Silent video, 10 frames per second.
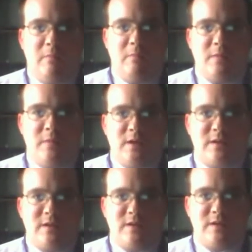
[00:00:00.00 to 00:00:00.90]

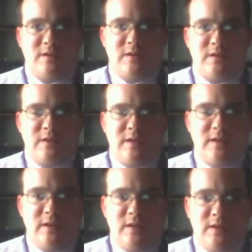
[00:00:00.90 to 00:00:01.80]
because
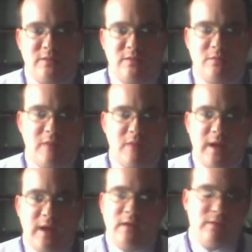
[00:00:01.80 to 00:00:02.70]
the
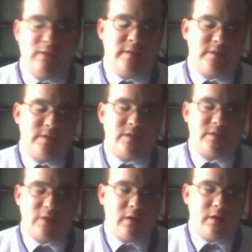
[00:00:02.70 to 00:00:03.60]
man insists on
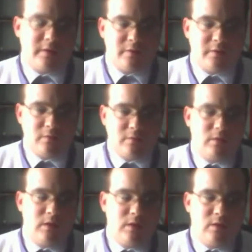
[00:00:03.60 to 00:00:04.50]
calling her
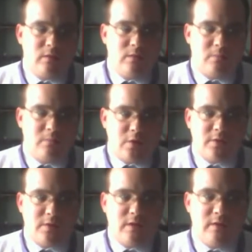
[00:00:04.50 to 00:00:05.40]

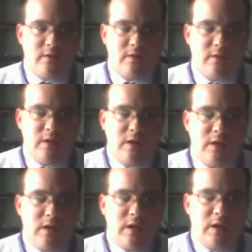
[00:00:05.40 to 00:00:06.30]
Bertha,
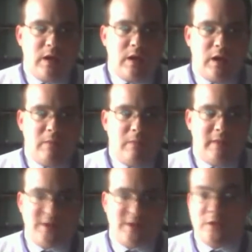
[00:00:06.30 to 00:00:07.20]
and
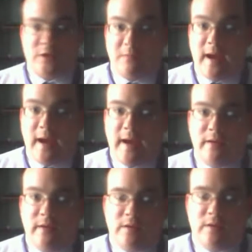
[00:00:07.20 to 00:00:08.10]
she's mad.
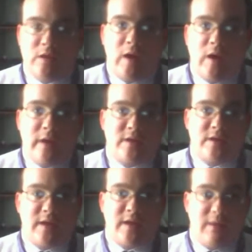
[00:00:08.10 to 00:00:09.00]
So I
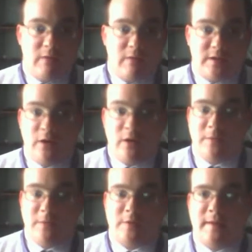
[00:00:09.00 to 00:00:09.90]
understand that when it's her
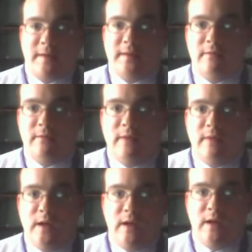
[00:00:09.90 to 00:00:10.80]
perspective,
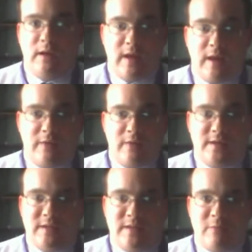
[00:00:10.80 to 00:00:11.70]
a lot of it is
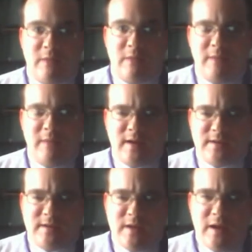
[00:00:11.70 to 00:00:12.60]
tempered by
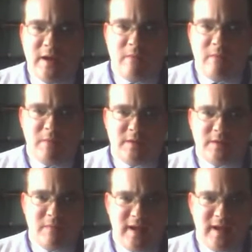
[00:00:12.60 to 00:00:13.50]
madness. But the
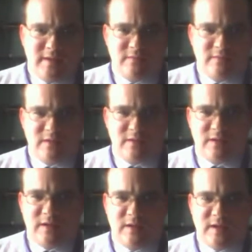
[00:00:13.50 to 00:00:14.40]
man,
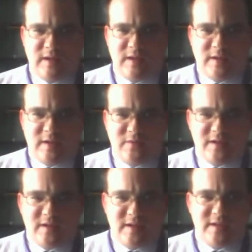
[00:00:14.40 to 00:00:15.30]
as far as
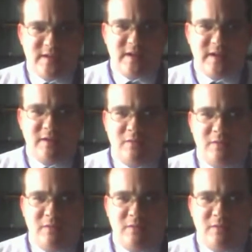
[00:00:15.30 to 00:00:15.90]
I can tell,